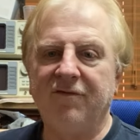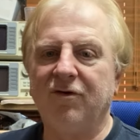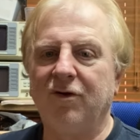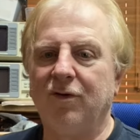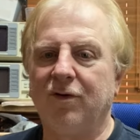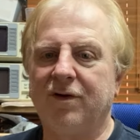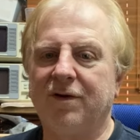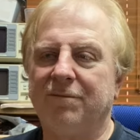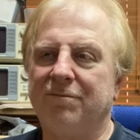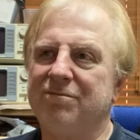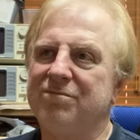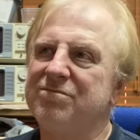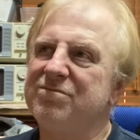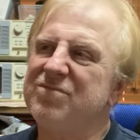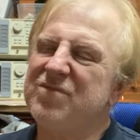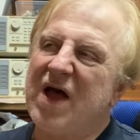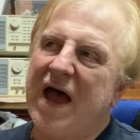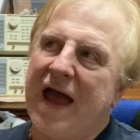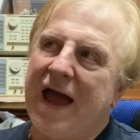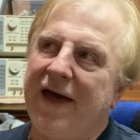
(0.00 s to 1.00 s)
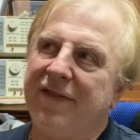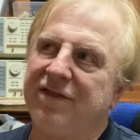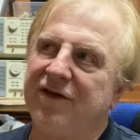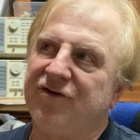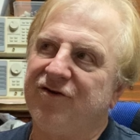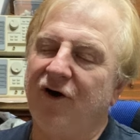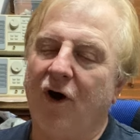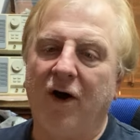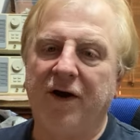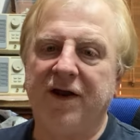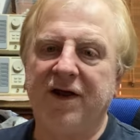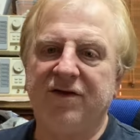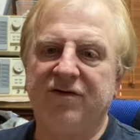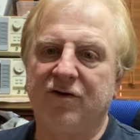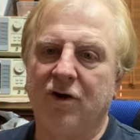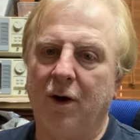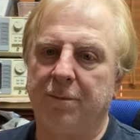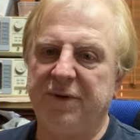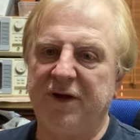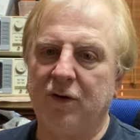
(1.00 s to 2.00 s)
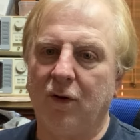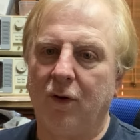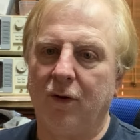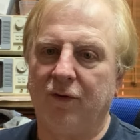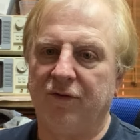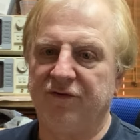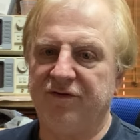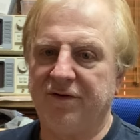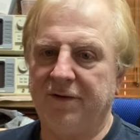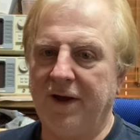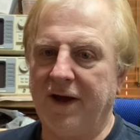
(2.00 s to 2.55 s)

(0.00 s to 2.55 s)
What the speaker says: a look at the Chinese copy coils.